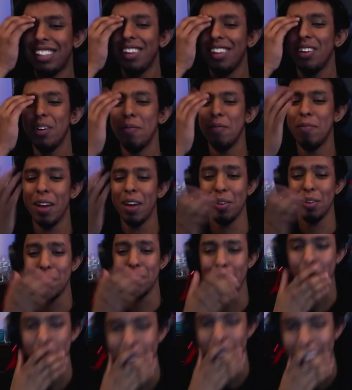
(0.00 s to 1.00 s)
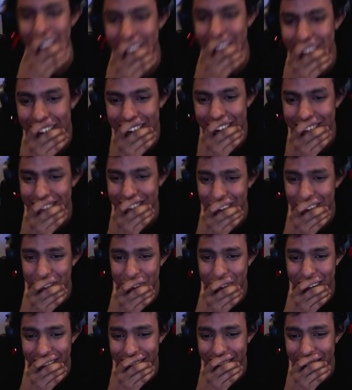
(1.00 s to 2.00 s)
still your mother, bro, but that's like so
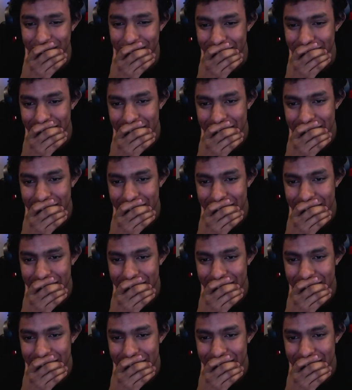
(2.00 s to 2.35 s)
fucked up.